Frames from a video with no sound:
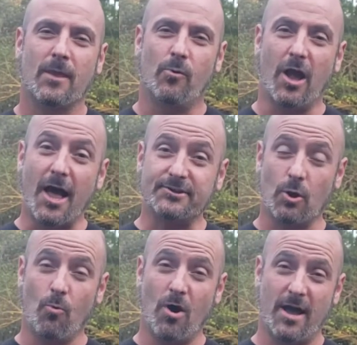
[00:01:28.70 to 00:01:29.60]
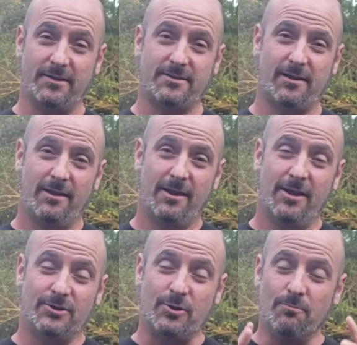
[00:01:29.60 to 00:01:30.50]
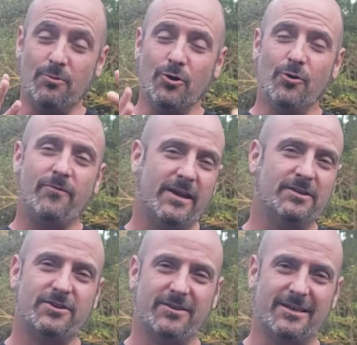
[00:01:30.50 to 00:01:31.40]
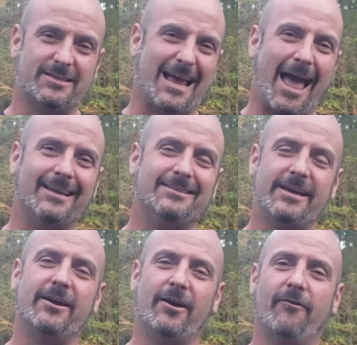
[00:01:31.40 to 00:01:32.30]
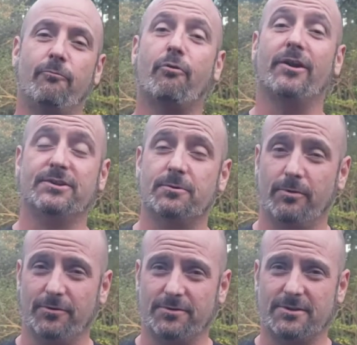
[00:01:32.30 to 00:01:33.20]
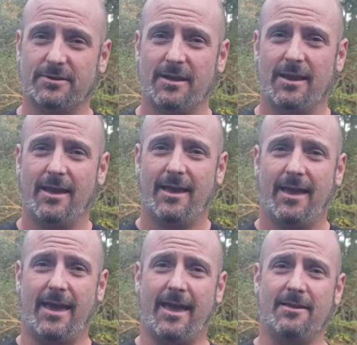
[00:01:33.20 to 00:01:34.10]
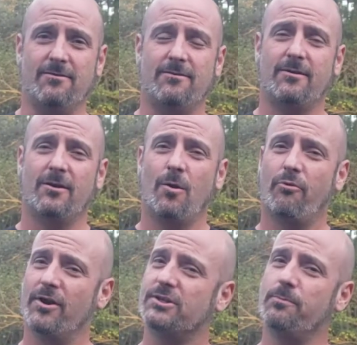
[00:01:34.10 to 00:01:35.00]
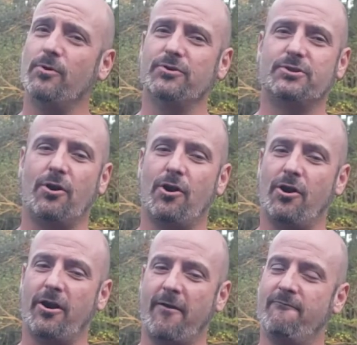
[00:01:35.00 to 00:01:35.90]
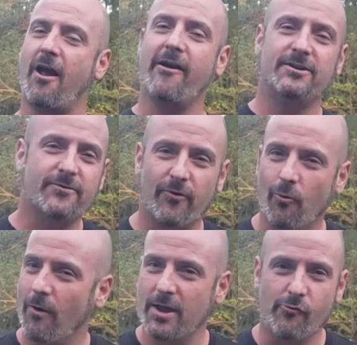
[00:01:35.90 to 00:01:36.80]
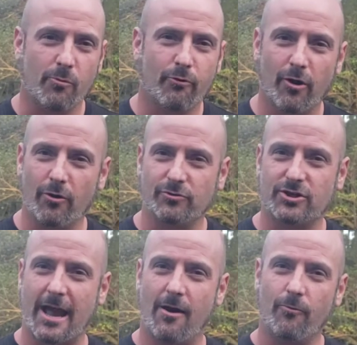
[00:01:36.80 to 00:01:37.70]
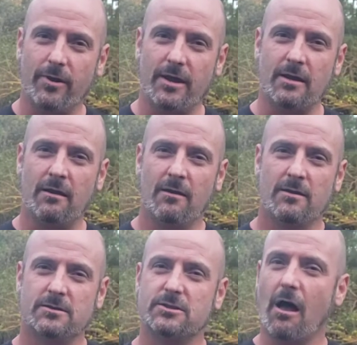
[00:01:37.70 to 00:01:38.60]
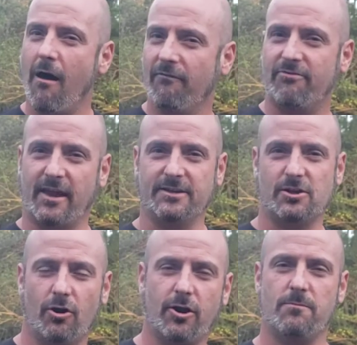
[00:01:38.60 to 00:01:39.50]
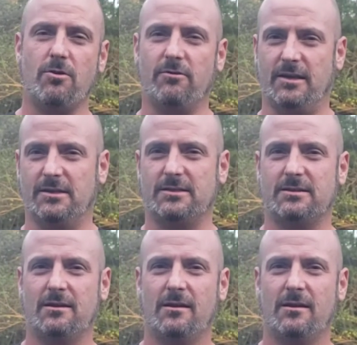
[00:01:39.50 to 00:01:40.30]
we also want to move into this idea of principles. And principles are a very different way to approach how we solve things in our communities.